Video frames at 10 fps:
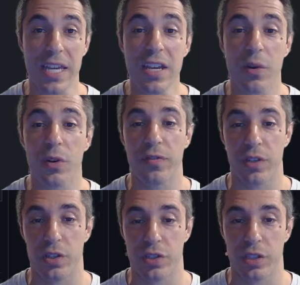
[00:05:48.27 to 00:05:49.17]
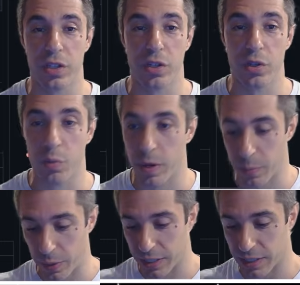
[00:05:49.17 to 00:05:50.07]
or if you're using the new
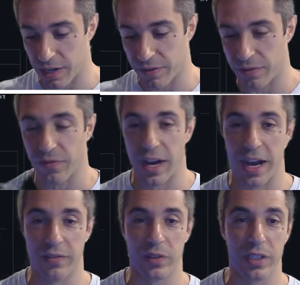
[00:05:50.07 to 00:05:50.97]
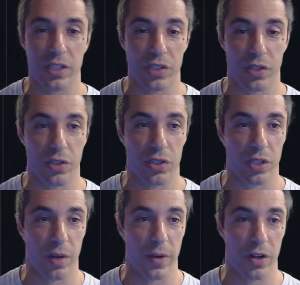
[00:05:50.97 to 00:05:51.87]
1.75 release. So you
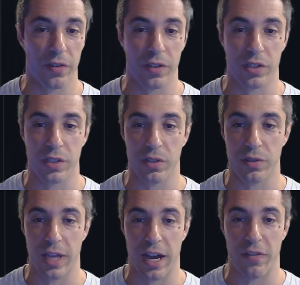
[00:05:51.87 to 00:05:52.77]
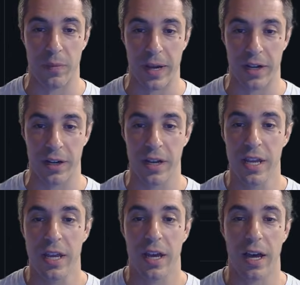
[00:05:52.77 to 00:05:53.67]
just come on over to the AlphaMiner
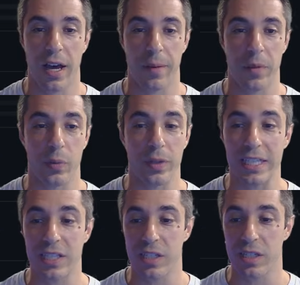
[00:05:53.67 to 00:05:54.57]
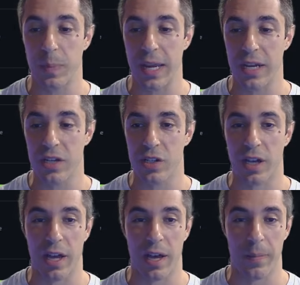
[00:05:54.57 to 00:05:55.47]
releases page,
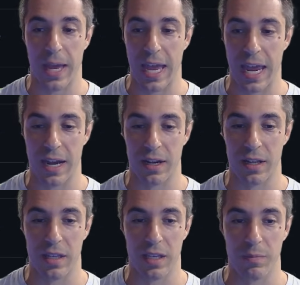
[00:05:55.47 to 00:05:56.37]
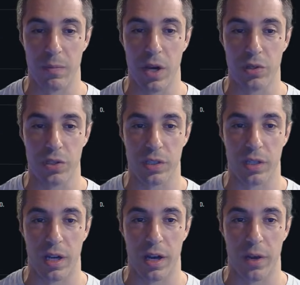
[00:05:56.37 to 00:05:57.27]
and the most
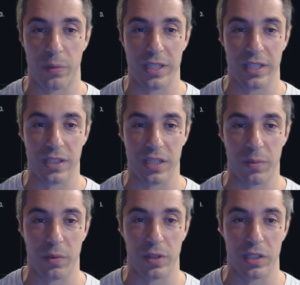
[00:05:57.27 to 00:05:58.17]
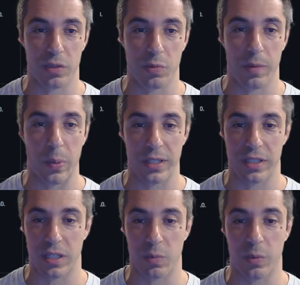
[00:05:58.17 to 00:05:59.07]
recent stable release is
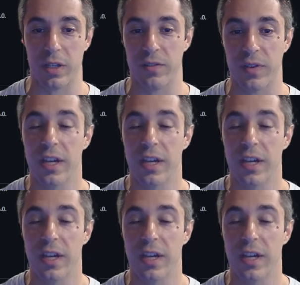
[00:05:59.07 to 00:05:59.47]
1.6, but we've